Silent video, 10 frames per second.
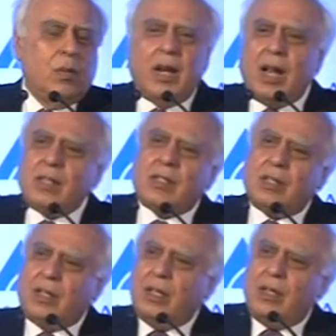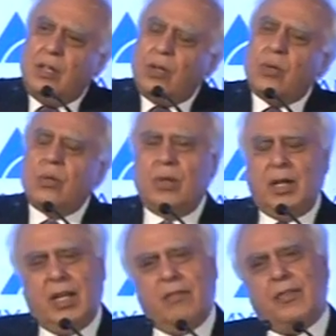Whereas
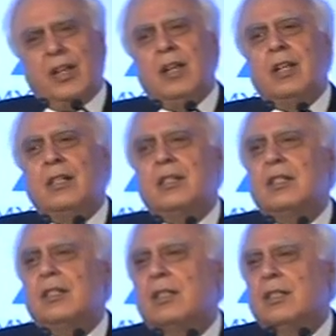you in Finland